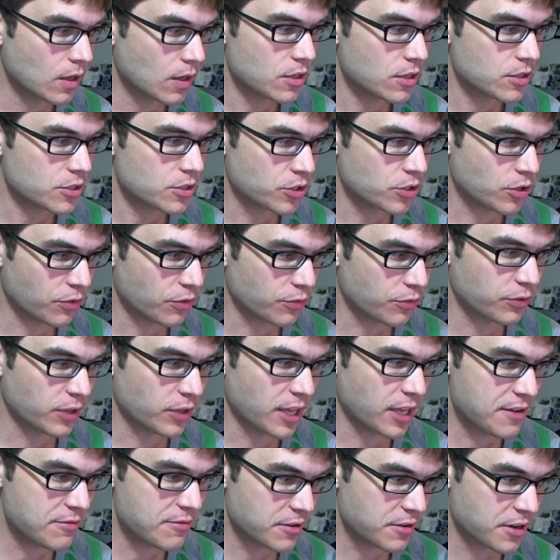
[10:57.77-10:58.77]
So the
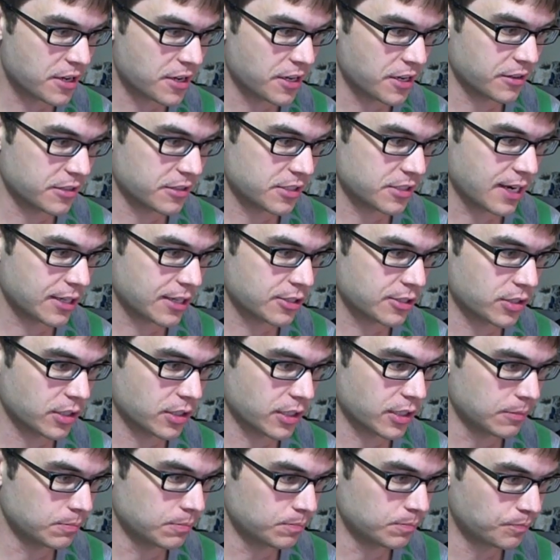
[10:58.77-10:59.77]
flavor here is actually,